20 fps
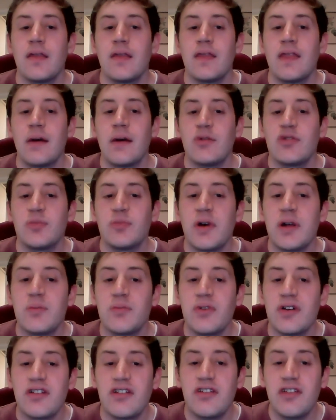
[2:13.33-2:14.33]
That was my
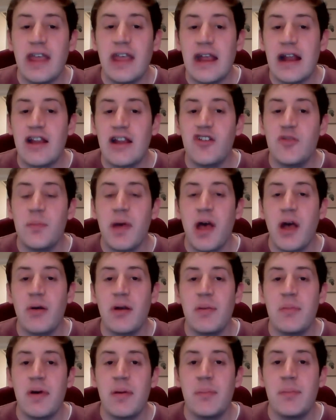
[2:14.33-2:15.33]
British English
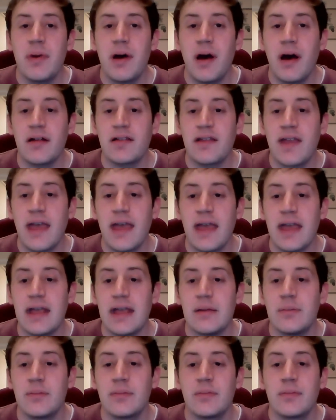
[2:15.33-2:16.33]
poem, Part
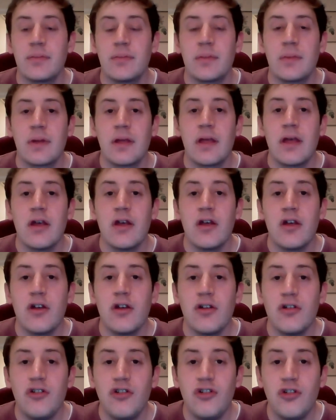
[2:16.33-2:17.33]
A.
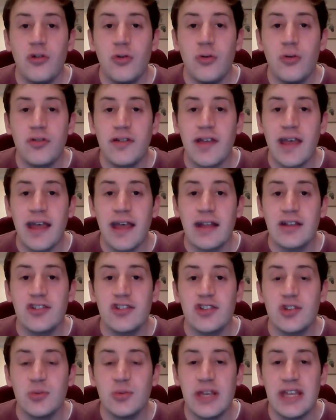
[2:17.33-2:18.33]
Short and
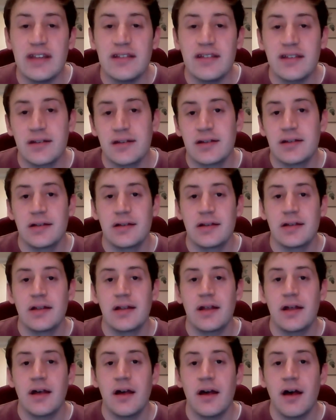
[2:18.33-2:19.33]
sweet,
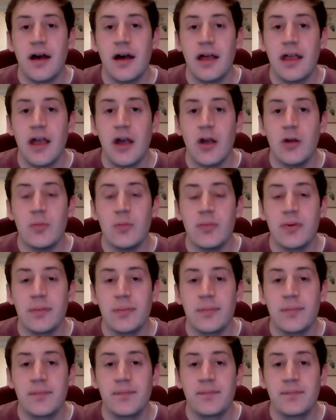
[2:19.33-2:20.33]
I hope.
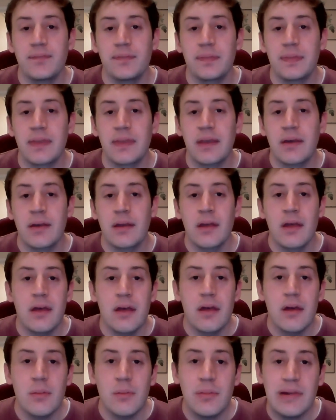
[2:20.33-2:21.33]

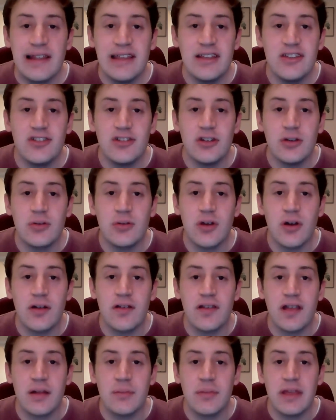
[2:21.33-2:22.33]
Please do
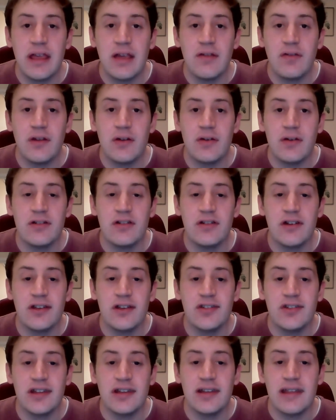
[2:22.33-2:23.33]
contact me if you're
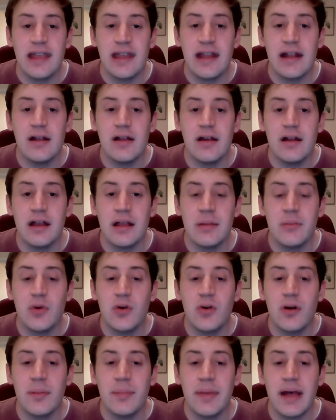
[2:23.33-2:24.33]
interested in learning
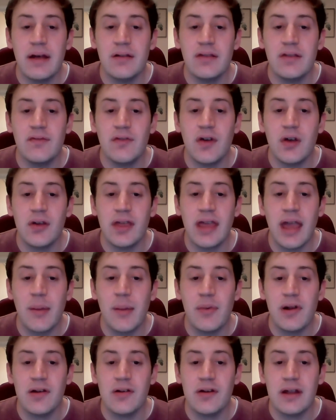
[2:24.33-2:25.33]
more about the
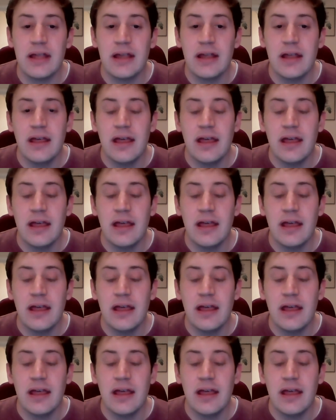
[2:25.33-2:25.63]
vocabulary